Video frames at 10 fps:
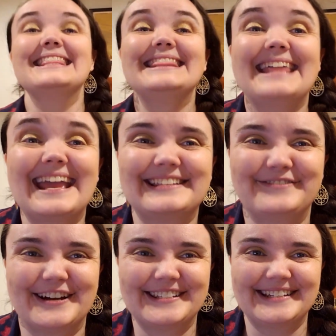Thanks,
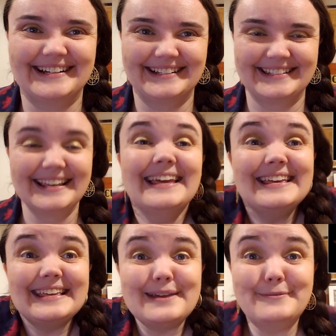Rockstars.
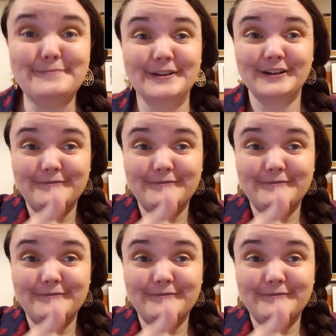Keep up the good